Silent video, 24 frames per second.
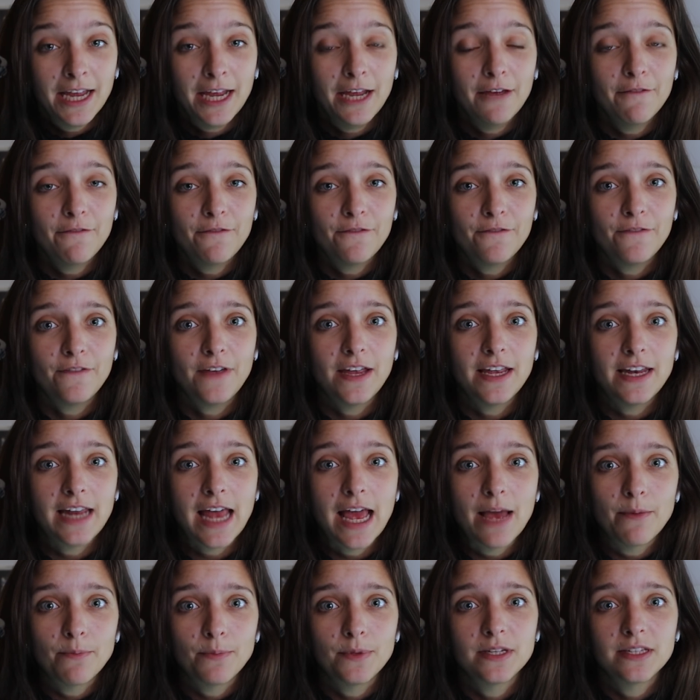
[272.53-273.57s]
If it
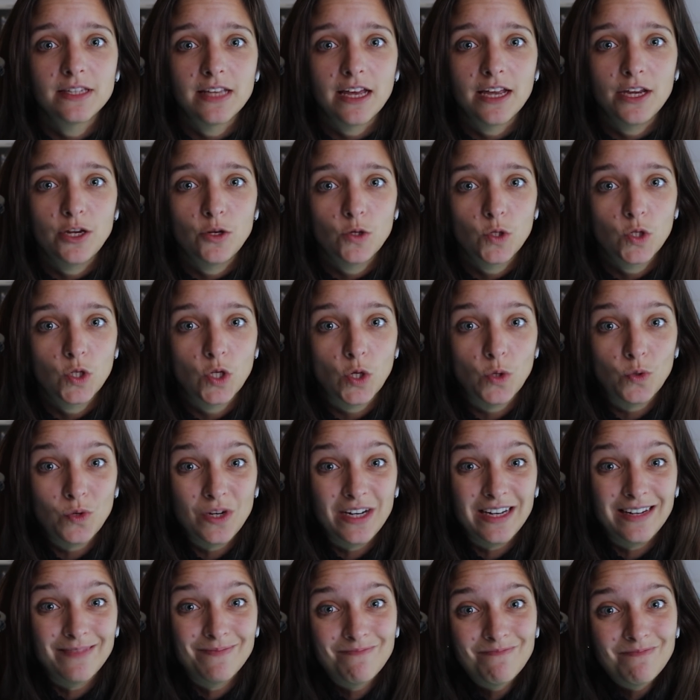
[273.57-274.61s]
happens that you
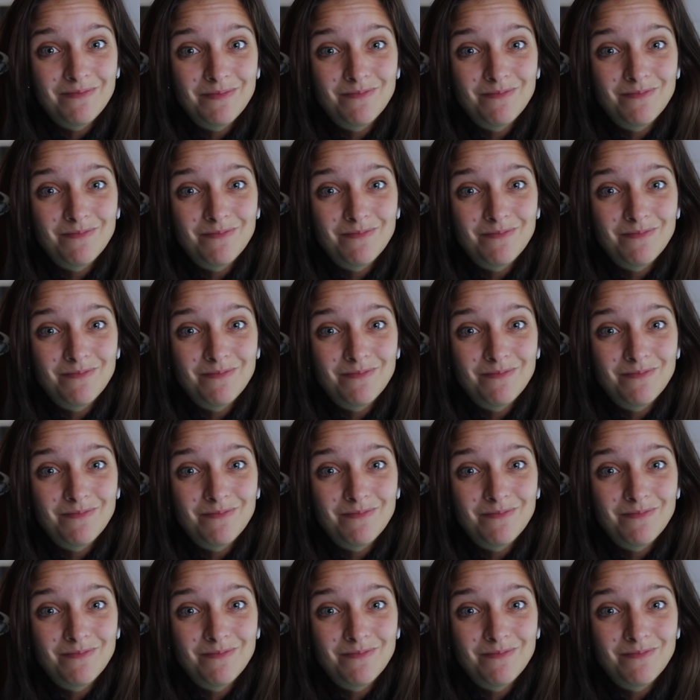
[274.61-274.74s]
so